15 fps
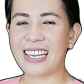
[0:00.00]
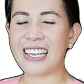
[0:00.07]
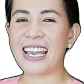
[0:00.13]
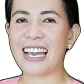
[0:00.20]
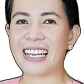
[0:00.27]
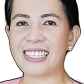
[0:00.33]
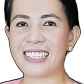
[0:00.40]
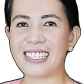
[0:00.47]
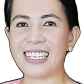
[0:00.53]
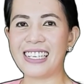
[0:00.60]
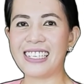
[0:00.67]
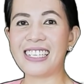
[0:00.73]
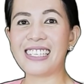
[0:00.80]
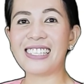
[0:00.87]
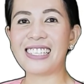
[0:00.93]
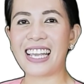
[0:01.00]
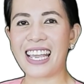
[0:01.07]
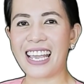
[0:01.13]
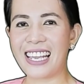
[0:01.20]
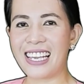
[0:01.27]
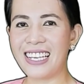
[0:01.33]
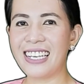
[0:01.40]
Yes, it is
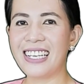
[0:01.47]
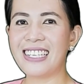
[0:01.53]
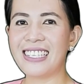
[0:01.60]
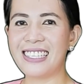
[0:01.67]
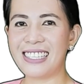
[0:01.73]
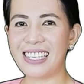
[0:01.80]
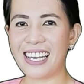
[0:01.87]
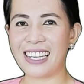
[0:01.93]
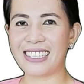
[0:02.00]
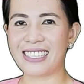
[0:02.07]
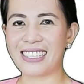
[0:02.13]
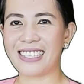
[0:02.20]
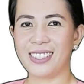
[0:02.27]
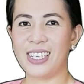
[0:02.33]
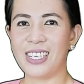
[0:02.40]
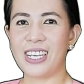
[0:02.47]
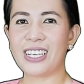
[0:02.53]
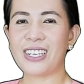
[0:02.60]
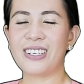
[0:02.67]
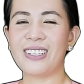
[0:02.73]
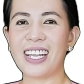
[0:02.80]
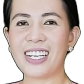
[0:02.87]
a set.
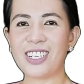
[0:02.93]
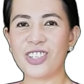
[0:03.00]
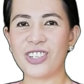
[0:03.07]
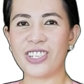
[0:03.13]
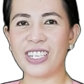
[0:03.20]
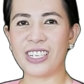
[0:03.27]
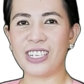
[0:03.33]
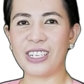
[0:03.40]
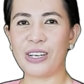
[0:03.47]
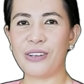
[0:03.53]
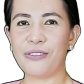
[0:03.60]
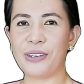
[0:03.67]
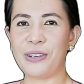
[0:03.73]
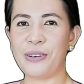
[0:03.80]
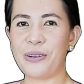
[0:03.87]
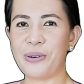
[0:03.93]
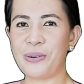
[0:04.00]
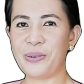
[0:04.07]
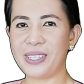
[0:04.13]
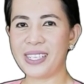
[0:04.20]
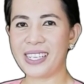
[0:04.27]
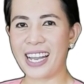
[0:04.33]
Collection of
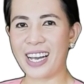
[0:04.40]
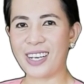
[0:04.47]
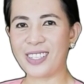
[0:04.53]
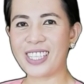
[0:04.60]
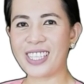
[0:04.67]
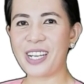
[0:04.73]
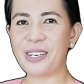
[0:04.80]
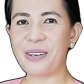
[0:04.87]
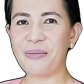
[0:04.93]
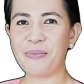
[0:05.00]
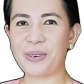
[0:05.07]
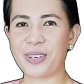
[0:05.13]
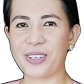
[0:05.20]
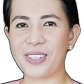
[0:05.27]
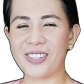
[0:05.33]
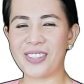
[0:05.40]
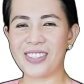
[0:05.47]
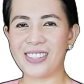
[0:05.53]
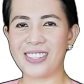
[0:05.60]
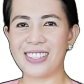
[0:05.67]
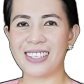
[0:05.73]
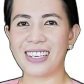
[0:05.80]
unknown counting numbers.
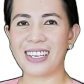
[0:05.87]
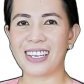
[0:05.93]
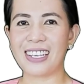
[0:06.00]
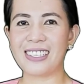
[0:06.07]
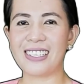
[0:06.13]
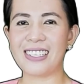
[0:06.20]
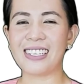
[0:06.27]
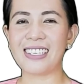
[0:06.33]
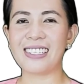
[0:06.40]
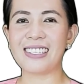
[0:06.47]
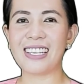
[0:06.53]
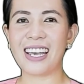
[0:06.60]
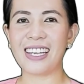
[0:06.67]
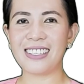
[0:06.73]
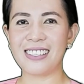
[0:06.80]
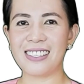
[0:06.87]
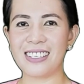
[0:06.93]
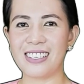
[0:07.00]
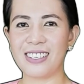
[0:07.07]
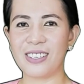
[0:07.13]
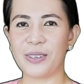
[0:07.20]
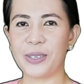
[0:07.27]
Is it a set
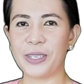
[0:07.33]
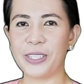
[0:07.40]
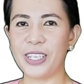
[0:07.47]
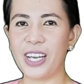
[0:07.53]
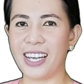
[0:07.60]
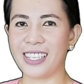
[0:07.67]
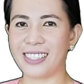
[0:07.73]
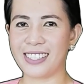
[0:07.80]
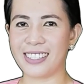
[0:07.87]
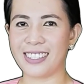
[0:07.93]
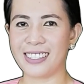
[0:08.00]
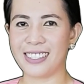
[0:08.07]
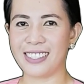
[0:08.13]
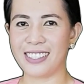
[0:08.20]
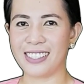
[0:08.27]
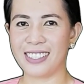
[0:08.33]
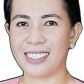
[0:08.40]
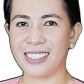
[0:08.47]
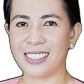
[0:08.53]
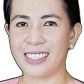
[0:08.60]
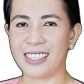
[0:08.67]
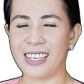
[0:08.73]
or not?
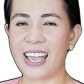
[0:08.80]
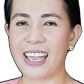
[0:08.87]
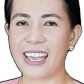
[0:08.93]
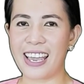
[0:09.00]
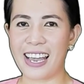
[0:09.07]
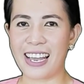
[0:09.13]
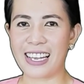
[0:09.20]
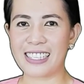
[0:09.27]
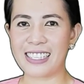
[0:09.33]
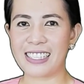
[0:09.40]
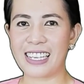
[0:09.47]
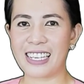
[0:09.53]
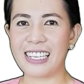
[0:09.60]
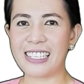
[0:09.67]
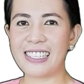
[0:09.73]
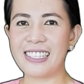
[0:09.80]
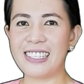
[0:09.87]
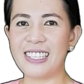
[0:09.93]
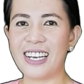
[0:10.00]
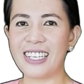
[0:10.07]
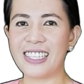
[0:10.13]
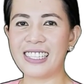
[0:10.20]
Yes, it's
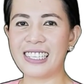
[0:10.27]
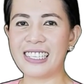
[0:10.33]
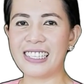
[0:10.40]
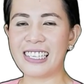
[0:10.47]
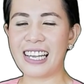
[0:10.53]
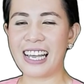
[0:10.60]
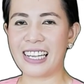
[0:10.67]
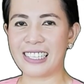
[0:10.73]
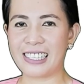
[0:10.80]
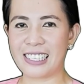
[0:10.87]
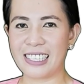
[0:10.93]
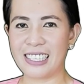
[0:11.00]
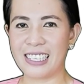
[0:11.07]
not a set.